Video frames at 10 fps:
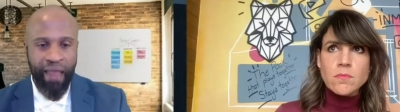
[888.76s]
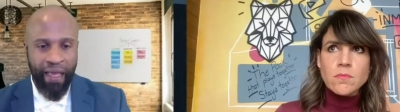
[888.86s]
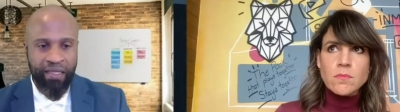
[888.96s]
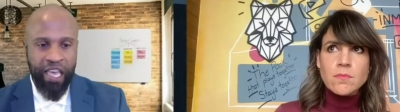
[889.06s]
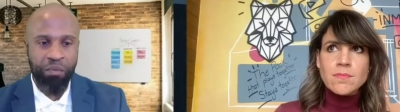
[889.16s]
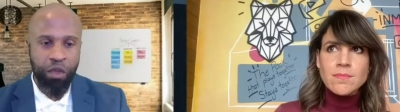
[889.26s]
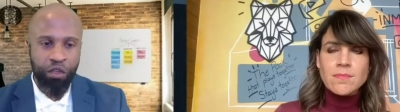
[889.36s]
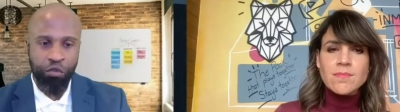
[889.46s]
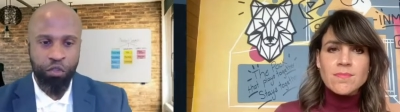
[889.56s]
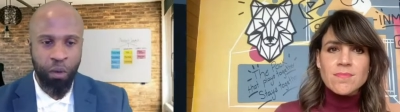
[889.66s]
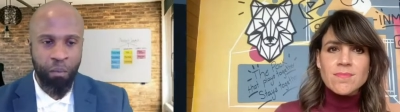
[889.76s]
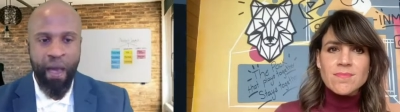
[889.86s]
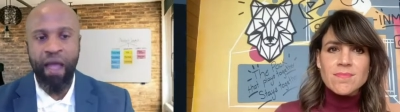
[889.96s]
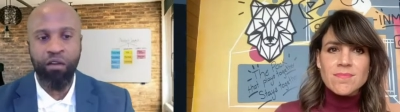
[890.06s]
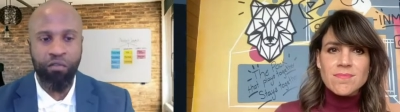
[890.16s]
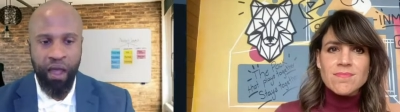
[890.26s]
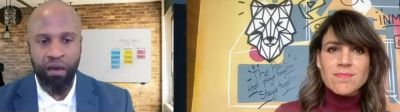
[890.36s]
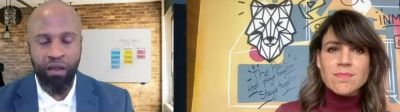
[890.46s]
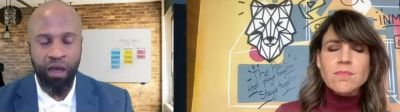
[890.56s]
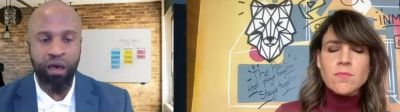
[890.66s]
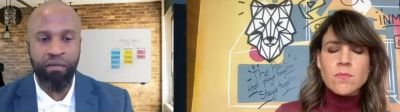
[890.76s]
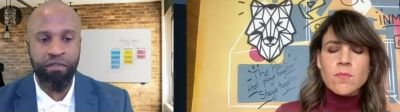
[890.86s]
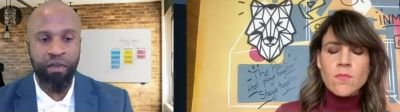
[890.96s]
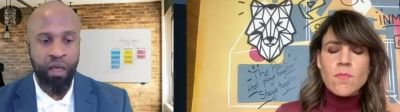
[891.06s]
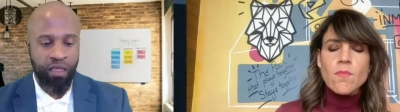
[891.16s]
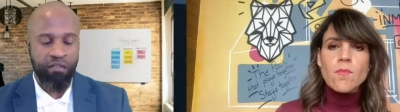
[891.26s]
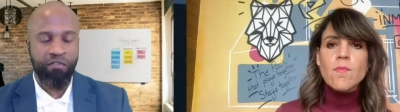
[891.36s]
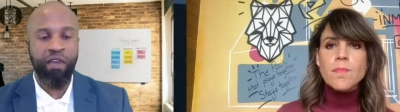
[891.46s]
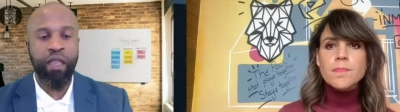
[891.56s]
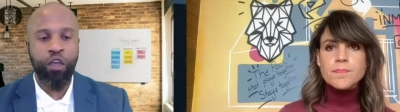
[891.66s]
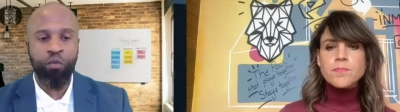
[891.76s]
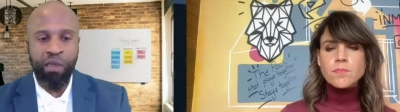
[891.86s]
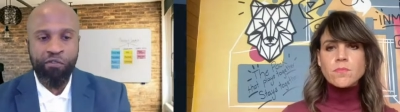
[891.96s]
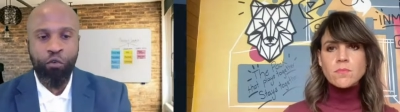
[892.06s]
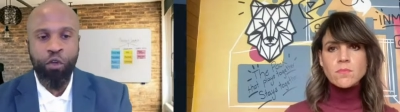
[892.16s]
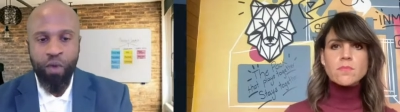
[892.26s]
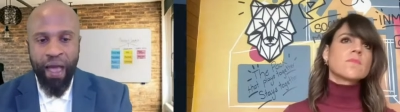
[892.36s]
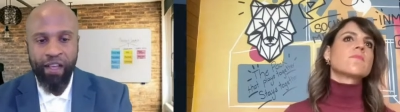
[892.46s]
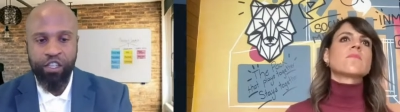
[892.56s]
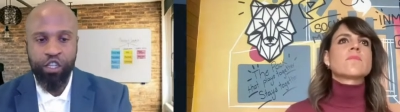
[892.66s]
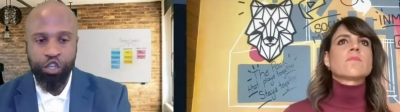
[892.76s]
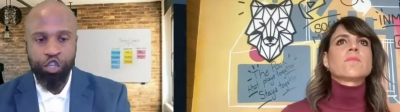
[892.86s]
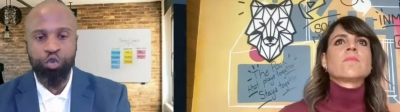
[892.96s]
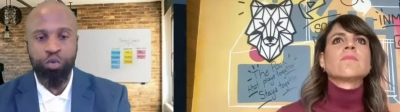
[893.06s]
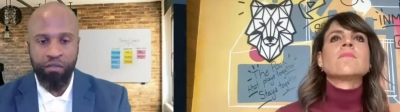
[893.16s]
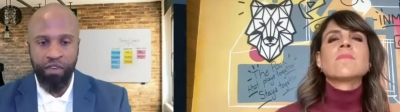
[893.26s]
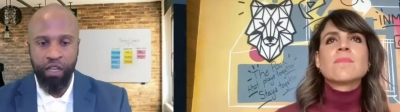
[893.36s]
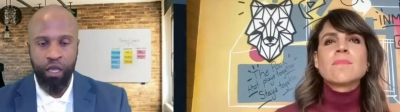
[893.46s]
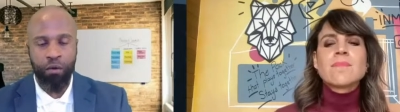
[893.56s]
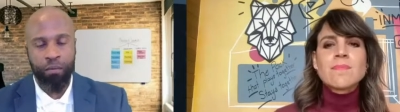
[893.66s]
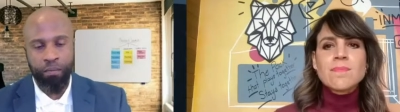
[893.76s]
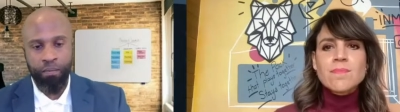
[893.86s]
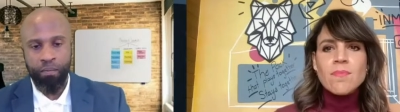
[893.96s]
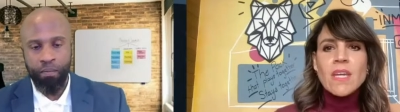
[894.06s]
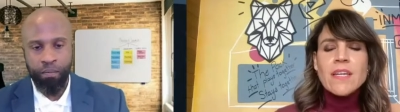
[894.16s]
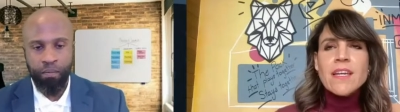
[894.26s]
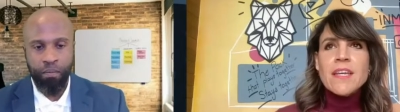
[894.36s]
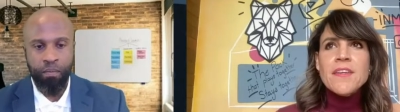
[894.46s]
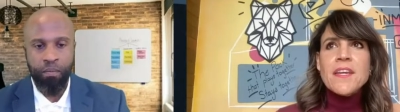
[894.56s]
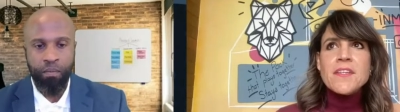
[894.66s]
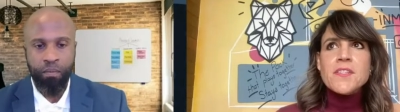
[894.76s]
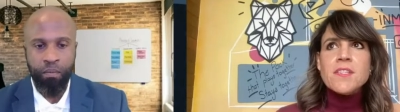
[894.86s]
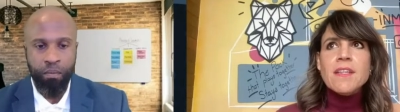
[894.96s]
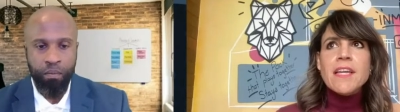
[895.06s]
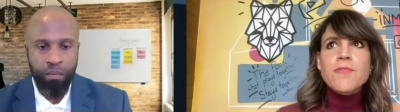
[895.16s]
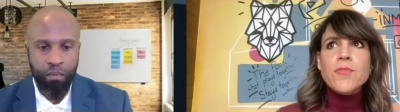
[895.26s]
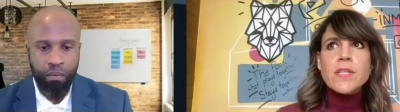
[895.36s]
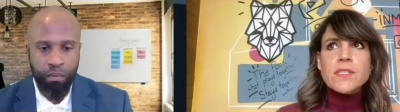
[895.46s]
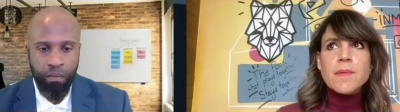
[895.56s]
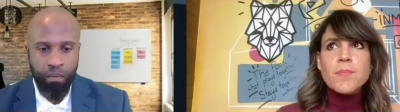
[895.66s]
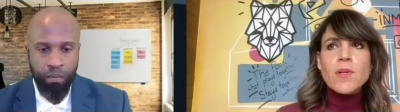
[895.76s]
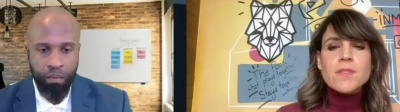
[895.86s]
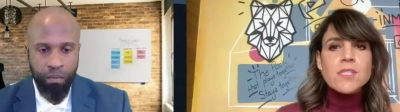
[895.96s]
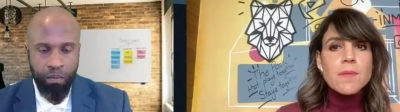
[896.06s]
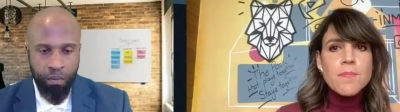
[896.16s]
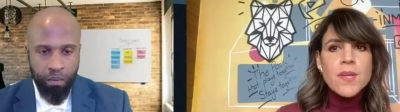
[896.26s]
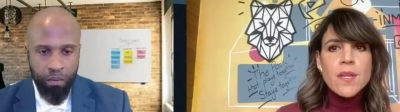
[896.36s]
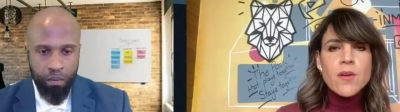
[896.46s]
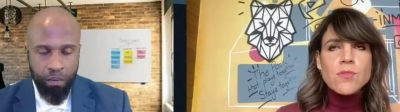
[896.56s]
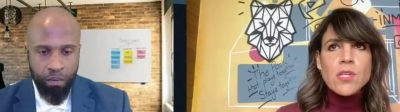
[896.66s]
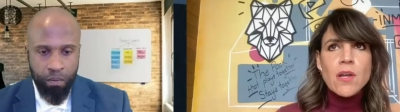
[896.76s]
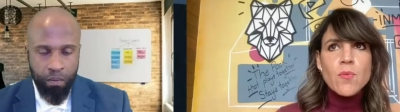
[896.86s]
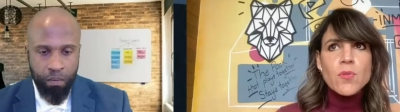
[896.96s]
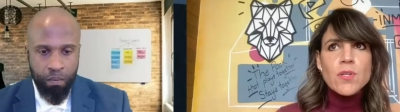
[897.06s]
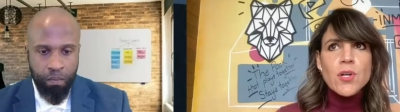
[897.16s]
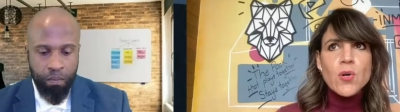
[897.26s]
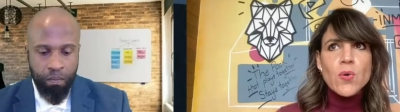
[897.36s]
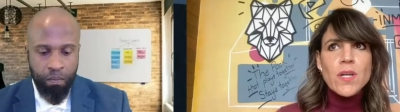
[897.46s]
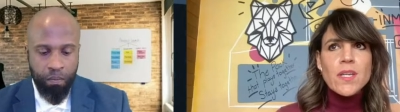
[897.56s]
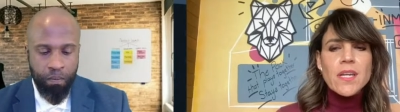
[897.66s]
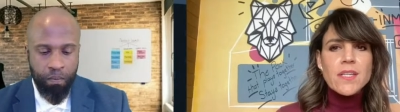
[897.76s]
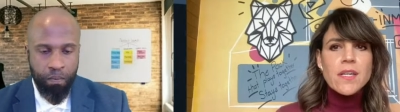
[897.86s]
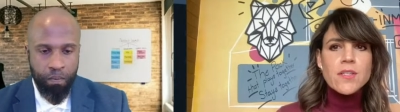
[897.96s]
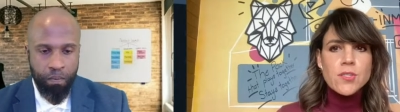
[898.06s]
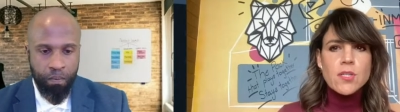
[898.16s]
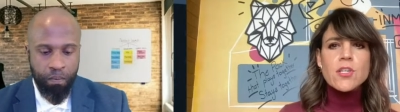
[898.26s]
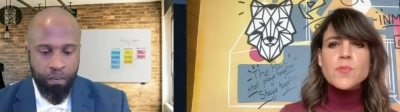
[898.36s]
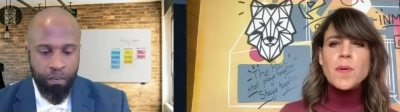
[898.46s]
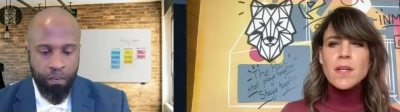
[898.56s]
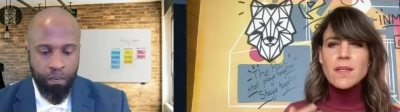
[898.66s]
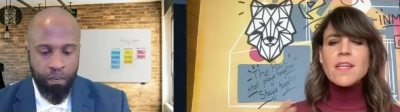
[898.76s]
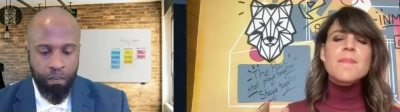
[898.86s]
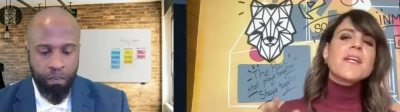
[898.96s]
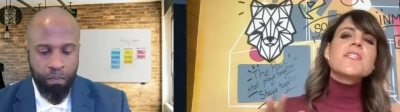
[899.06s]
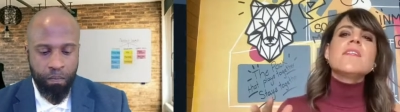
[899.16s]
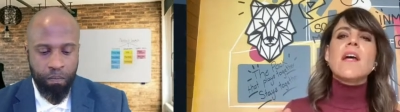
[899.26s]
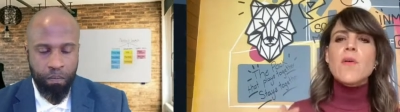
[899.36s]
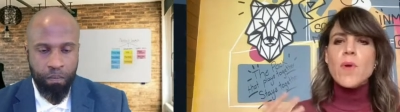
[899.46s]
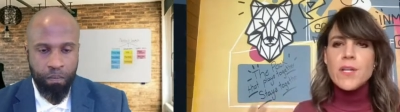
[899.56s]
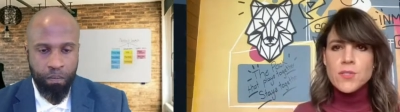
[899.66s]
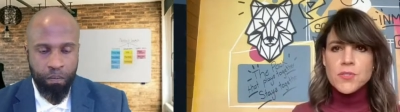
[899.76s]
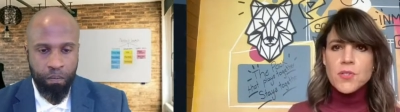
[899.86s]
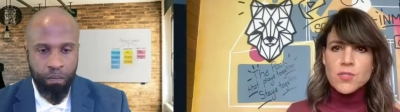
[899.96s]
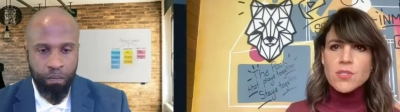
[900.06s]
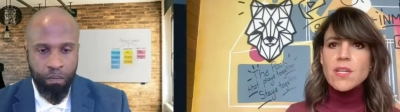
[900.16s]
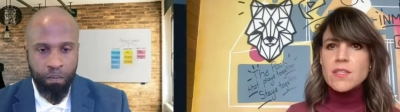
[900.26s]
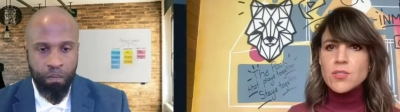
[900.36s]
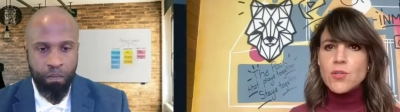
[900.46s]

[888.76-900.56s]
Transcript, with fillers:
Speaker 1: like take me through the background of the video before you actually shoot the video.
Speaker 2: Yes. Like, for example, some videos I will go in and, and search, but imagine I wanted to search, like,